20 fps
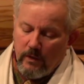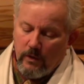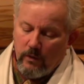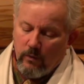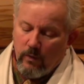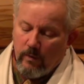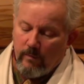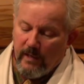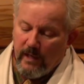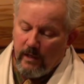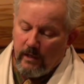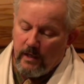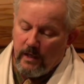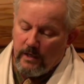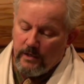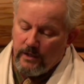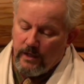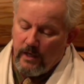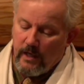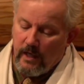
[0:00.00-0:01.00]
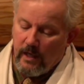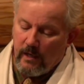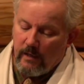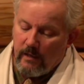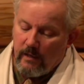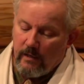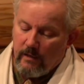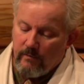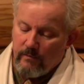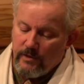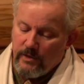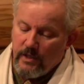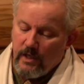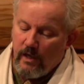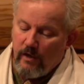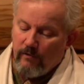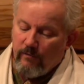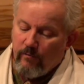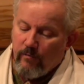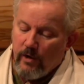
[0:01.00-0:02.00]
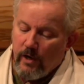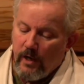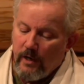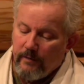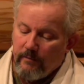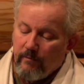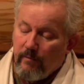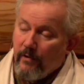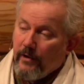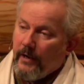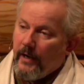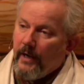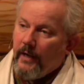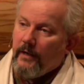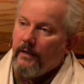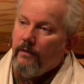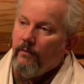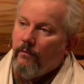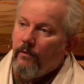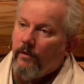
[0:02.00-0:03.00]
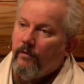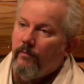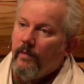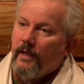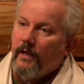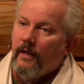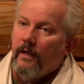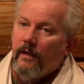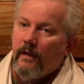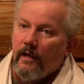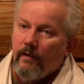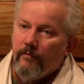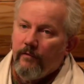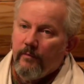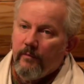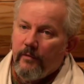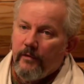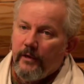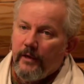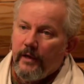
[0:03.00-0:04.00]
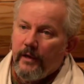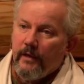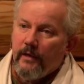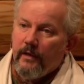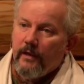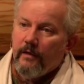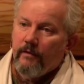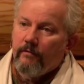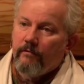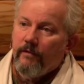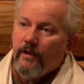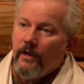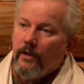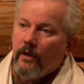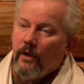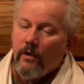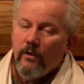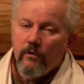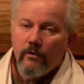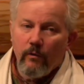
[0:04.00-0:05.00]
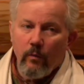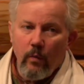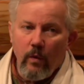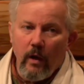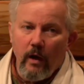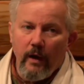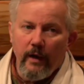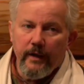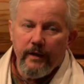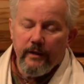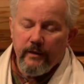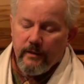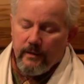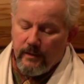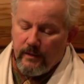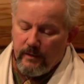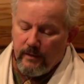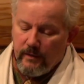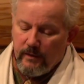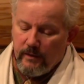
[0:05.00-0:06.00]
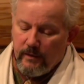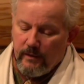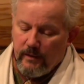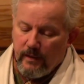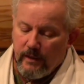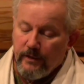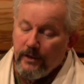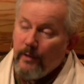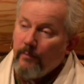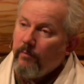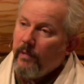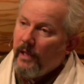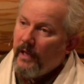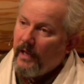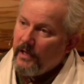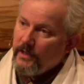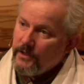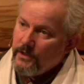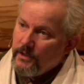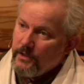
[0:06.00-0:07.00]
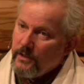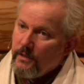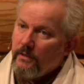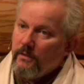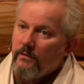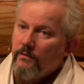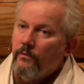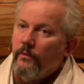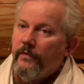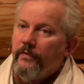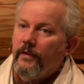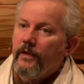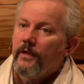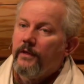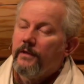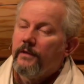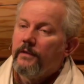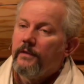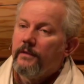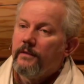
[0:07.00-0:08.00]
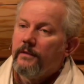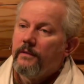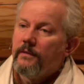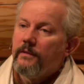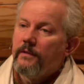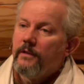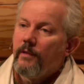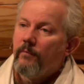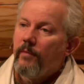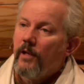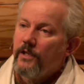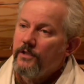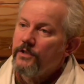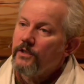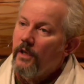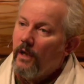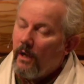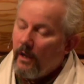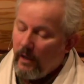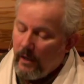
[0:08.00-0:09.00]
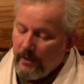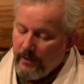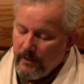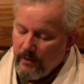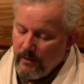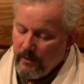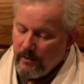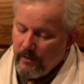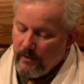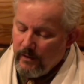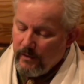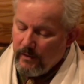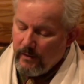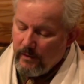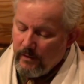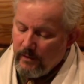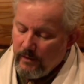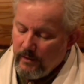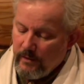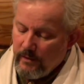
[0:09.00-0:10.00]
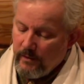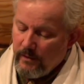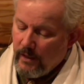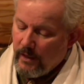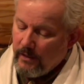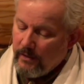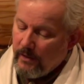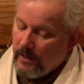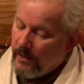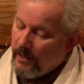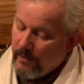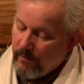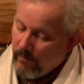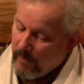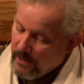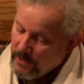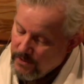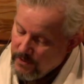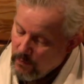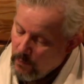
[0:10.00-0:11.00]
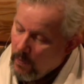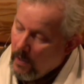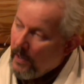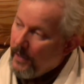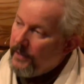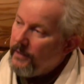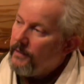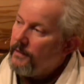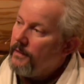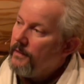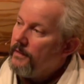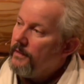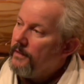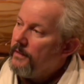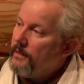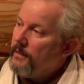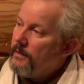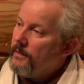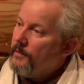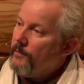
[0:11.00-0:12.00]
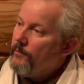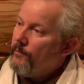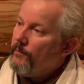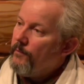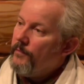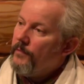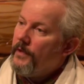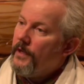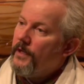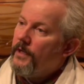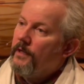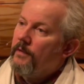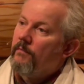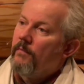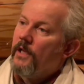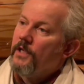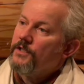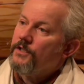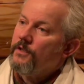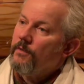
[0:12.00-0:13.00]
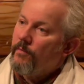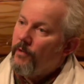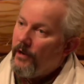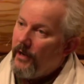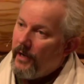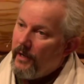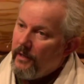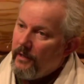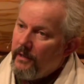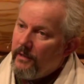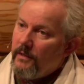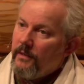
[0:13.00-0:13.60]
Well, Melchizedek himself brought bread. It would have been unleavened bread, and vino, the wine, and they blessed with it. They blessed God. They didn't bless the wine. They didn't bless the bread.